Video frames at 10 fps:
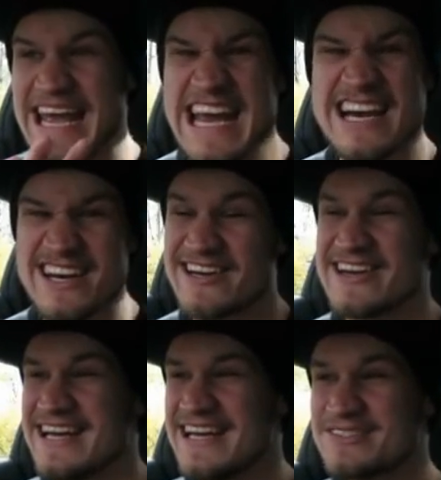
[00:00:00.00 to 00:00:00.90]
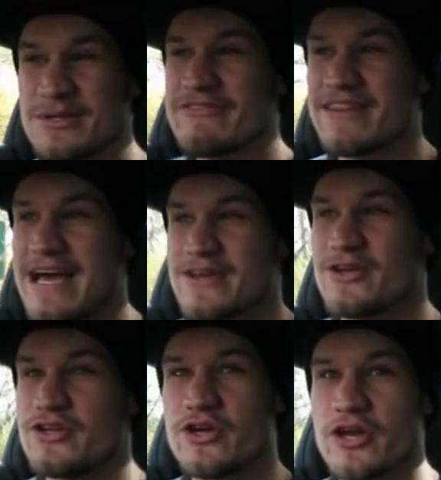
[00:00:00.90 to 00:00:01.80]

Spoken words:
In England, it's not even that good.